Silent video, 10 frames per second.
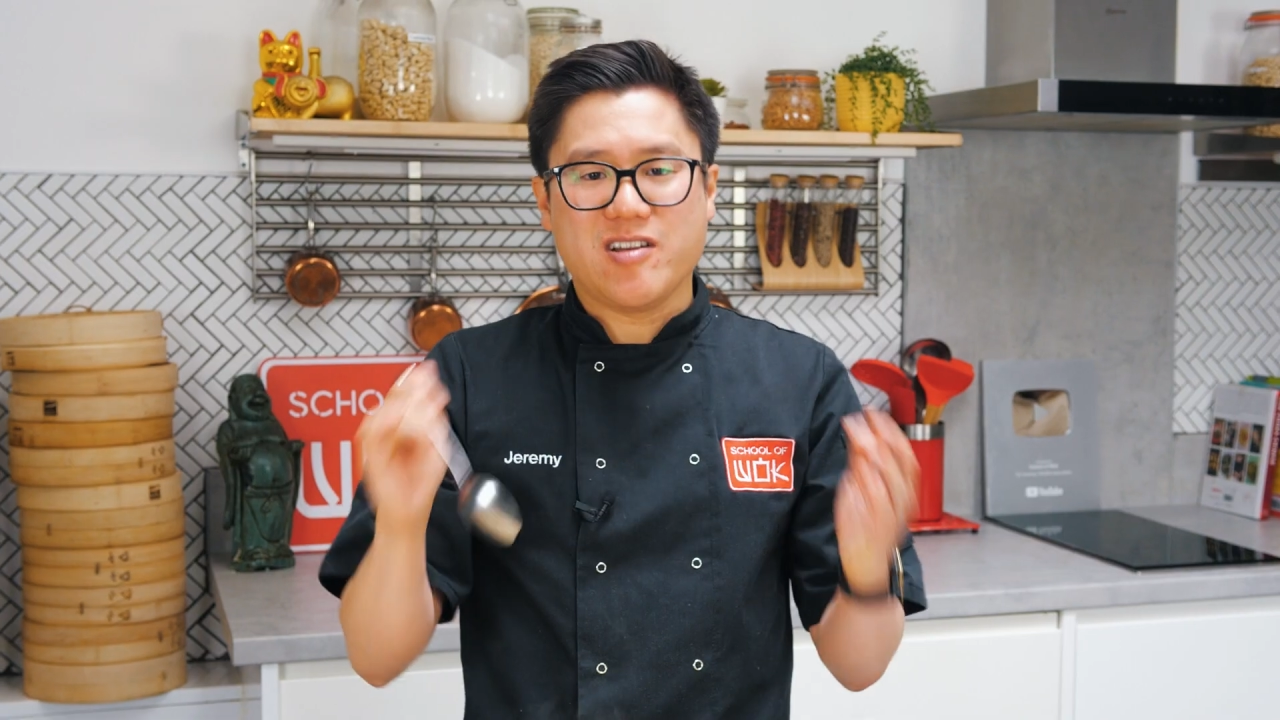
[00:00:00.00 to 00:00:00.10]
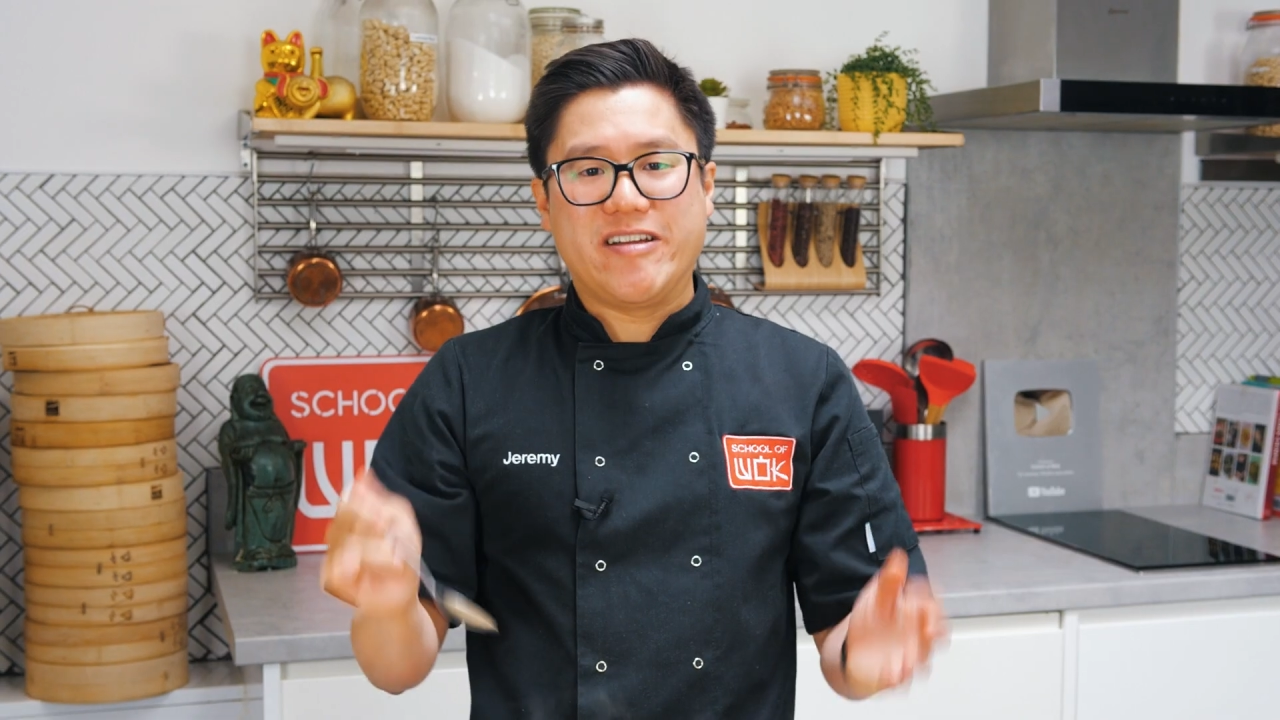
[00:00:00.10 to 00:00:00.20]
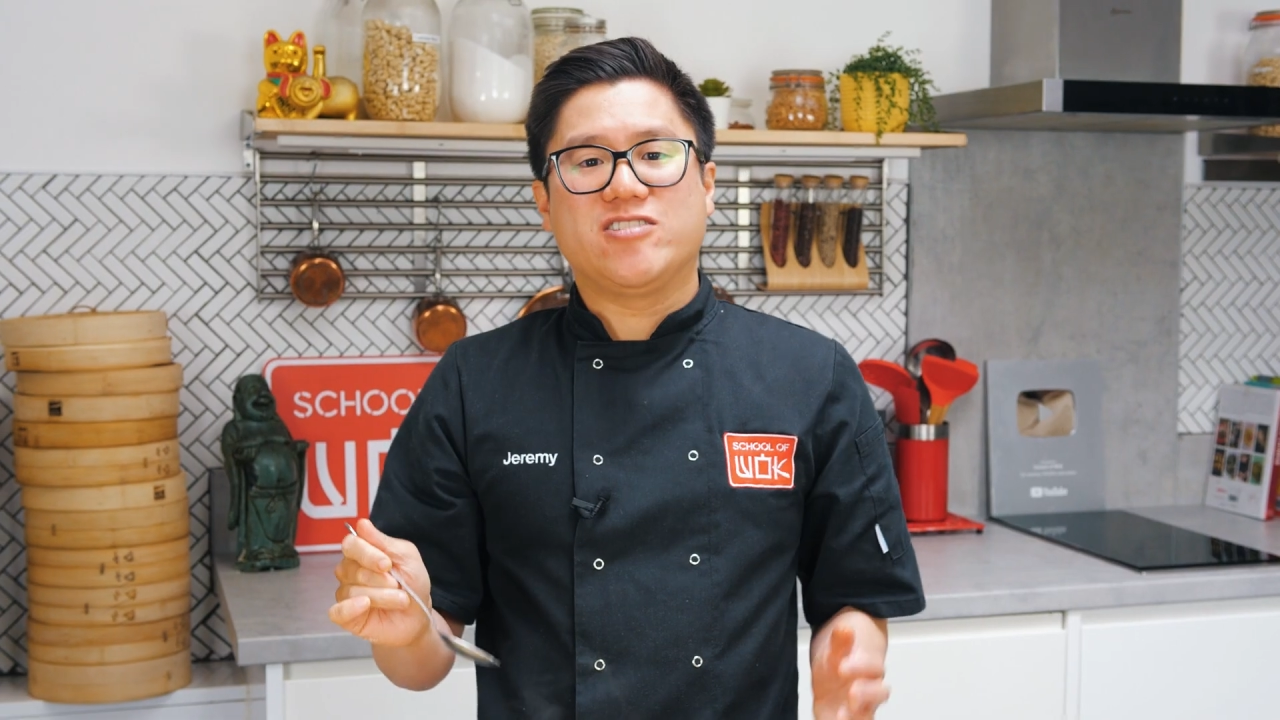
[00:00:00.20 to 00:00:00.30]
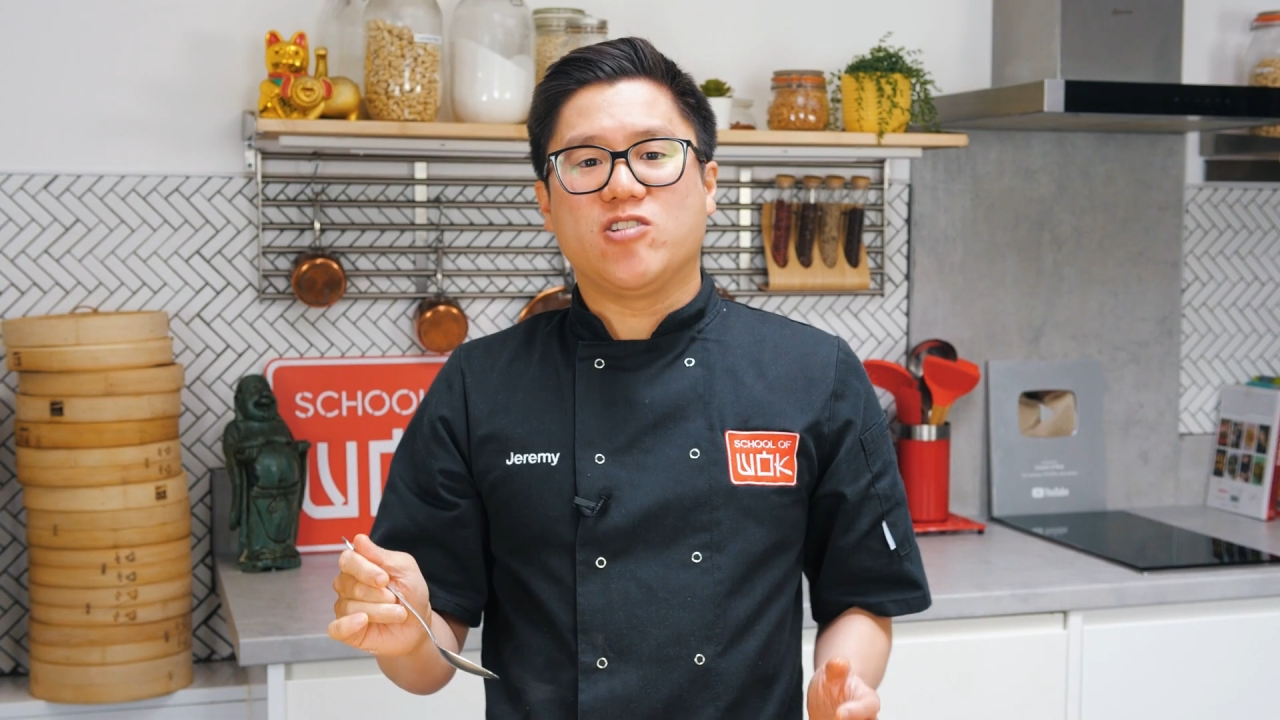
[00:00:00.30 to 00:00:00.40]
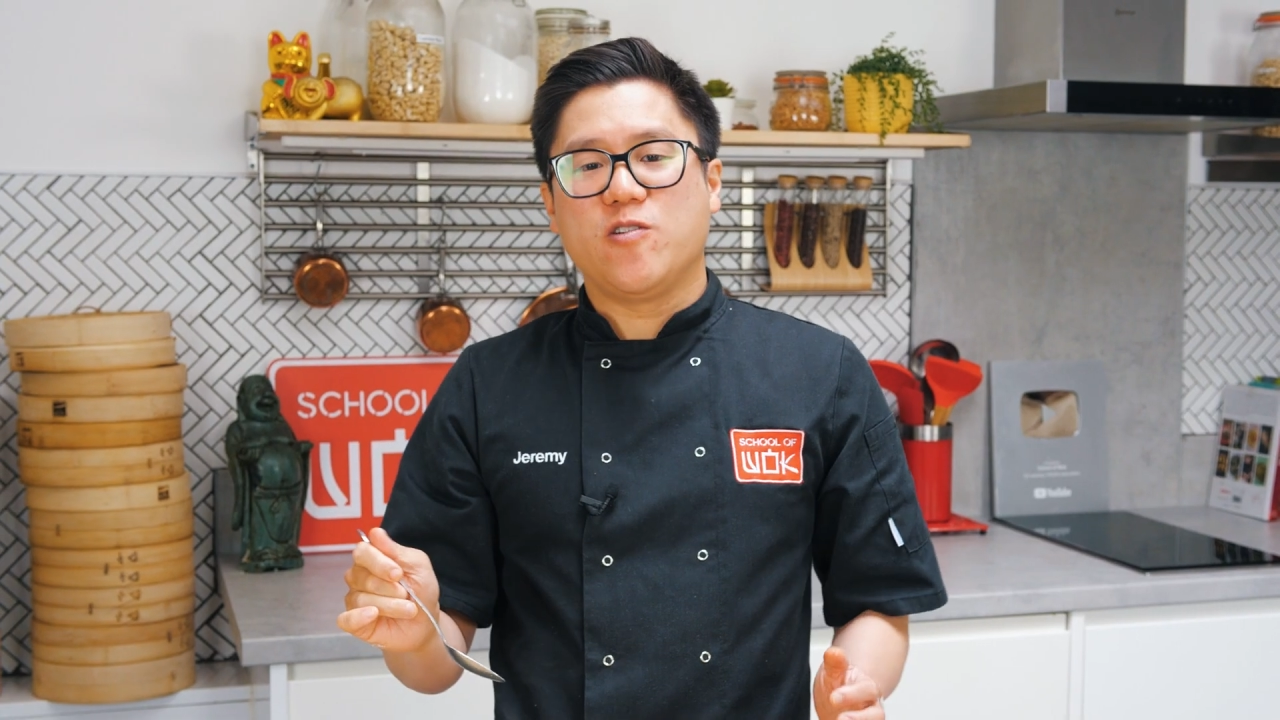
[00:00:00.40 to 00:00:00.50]

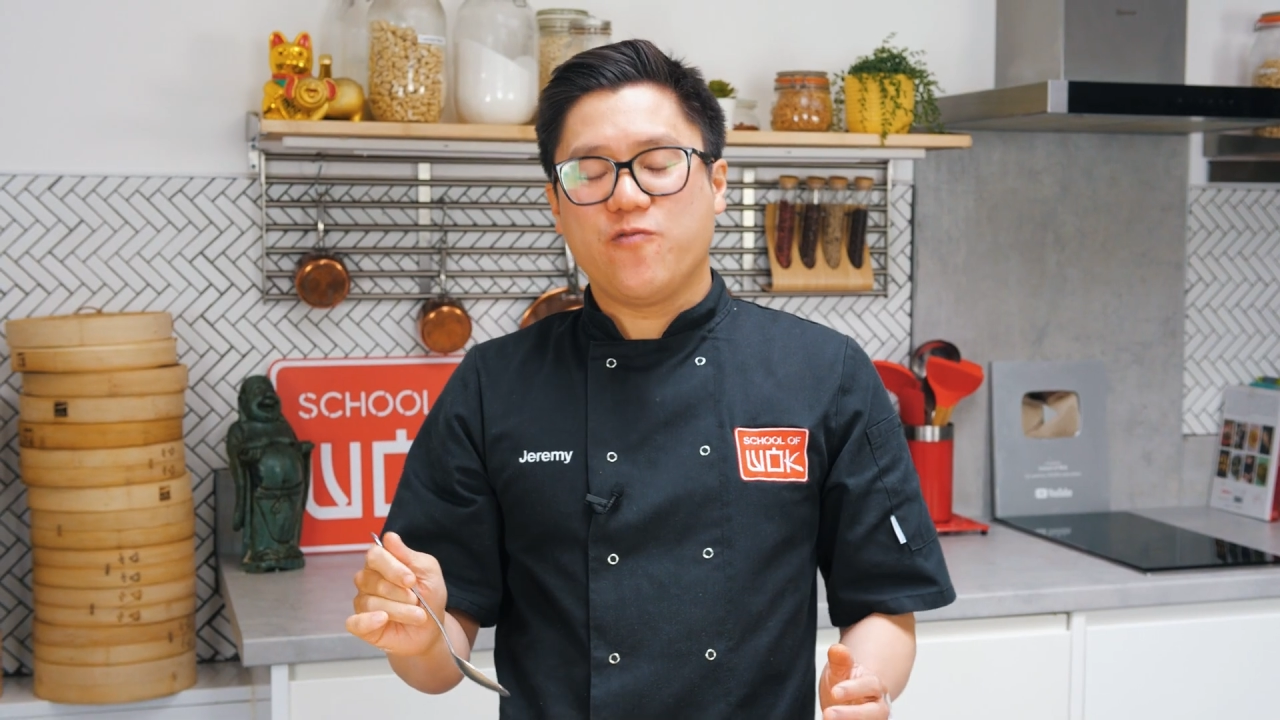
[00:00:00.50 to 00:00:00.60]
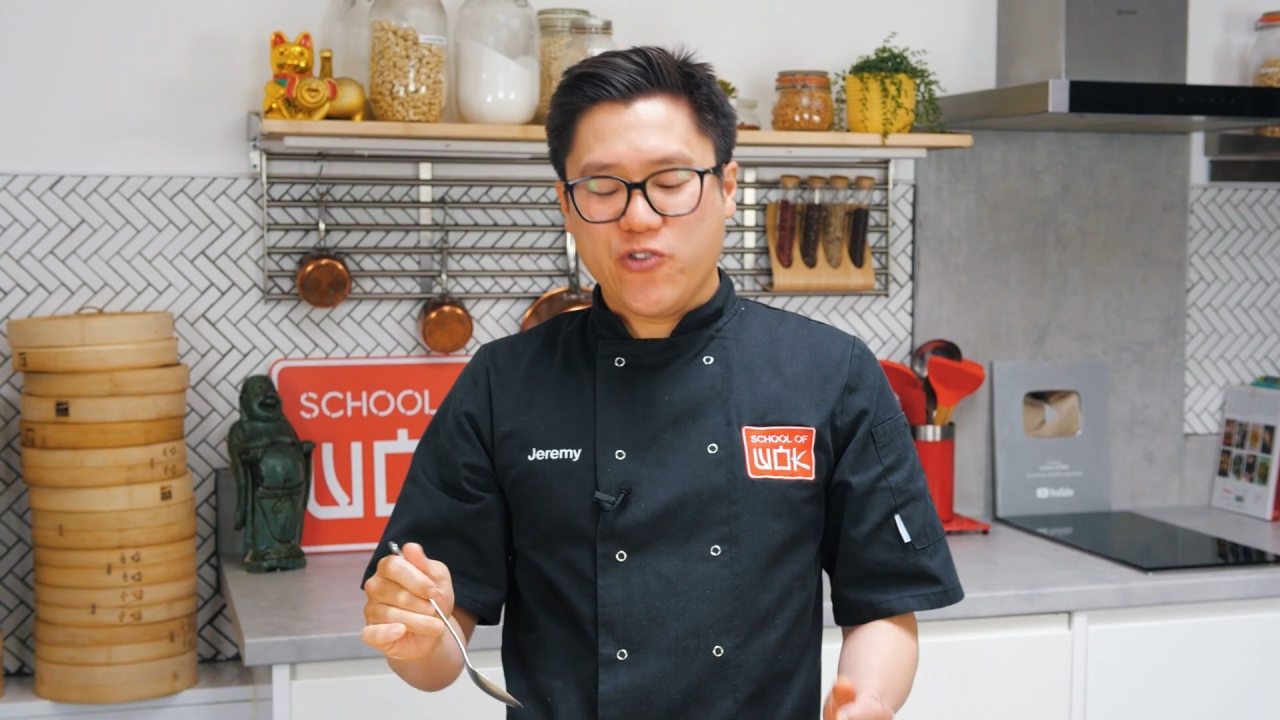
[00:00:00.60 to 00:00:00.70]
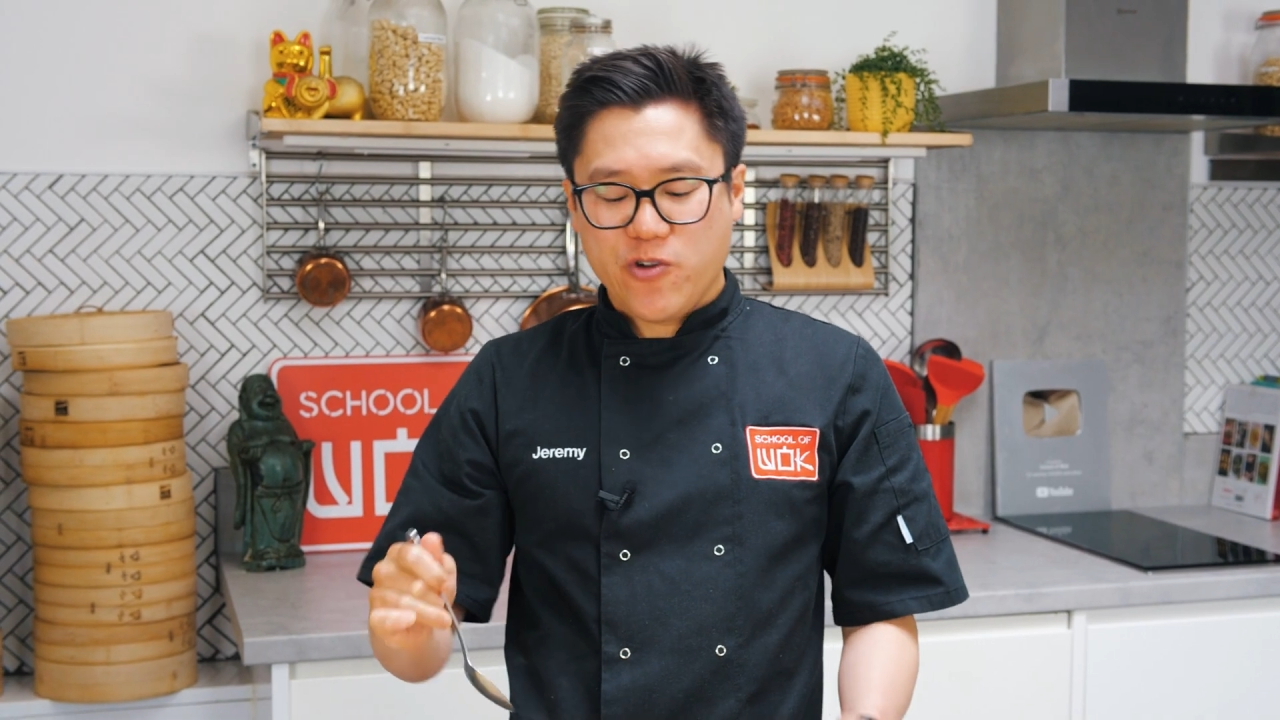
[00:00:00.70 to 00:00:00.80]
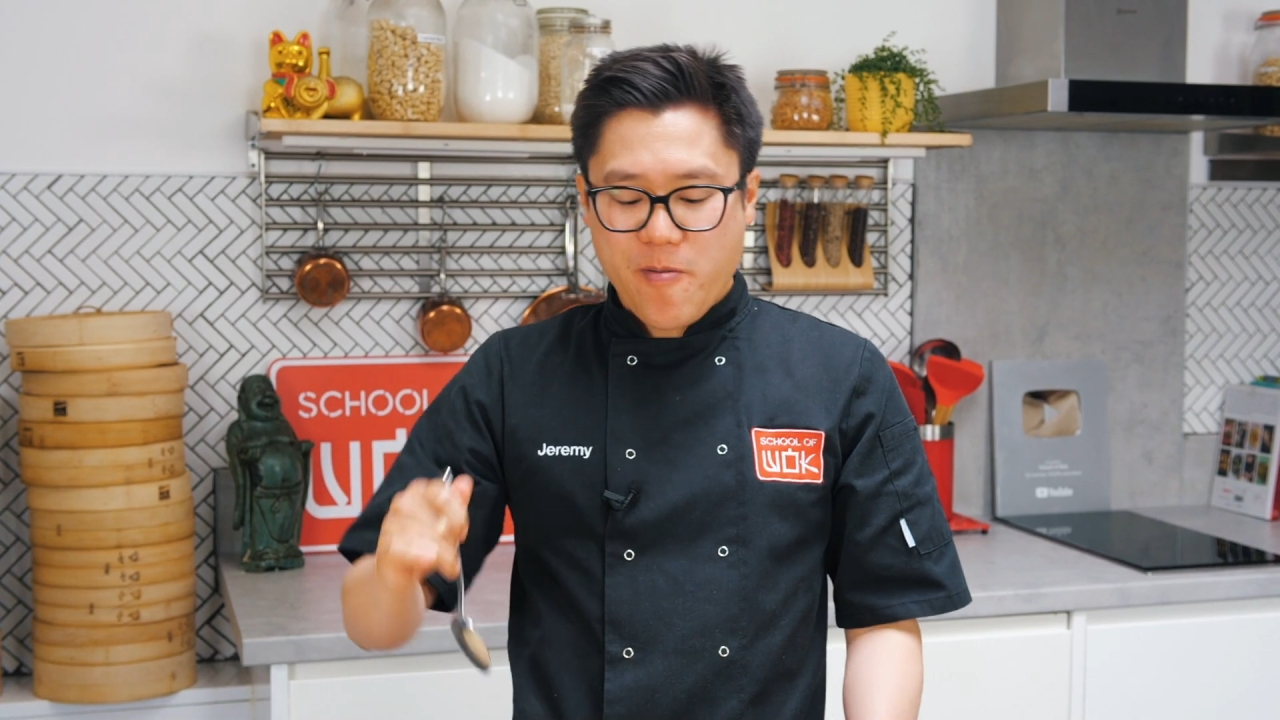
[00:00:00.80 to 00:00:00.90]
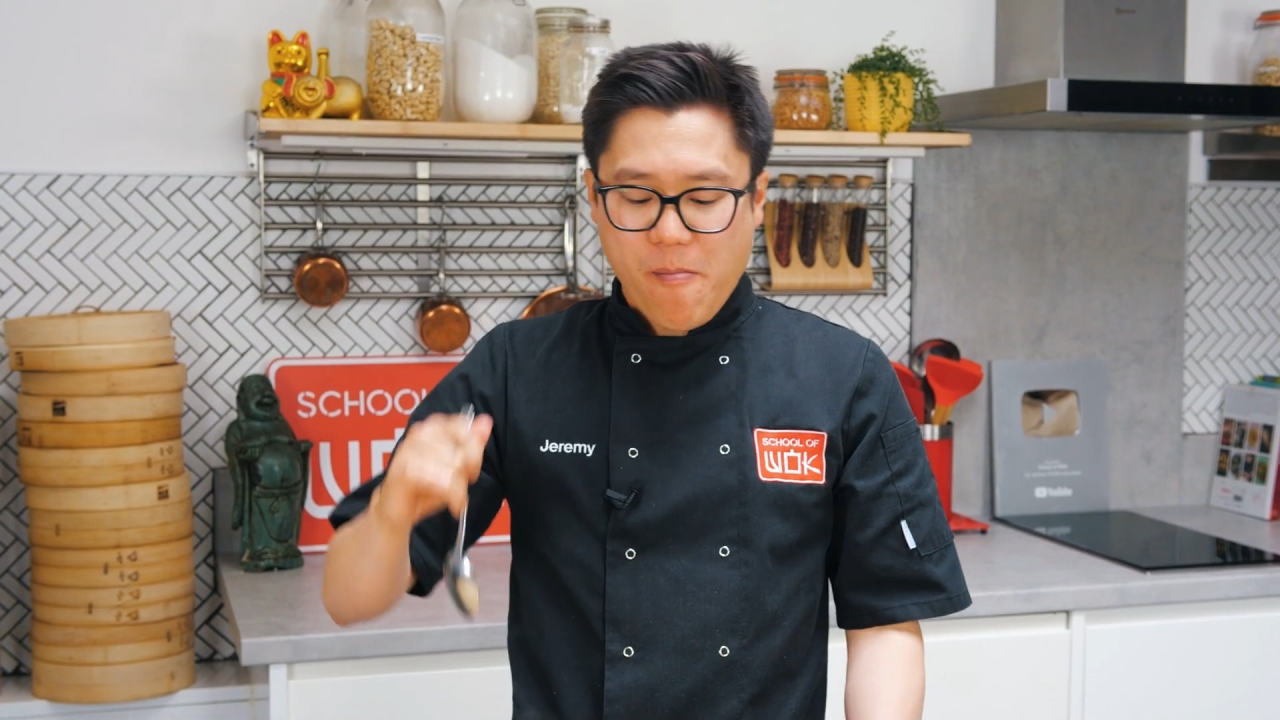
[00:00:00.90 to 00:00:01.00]
like
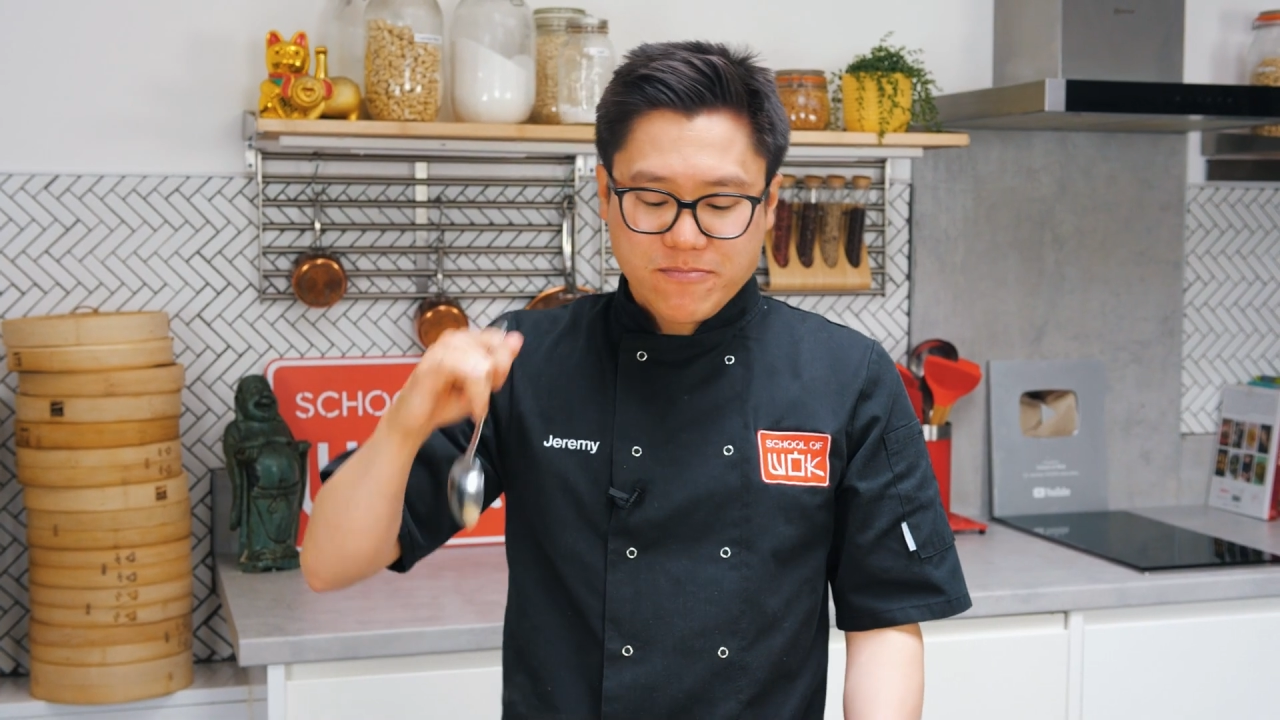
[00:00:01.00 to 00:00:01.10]
tofu,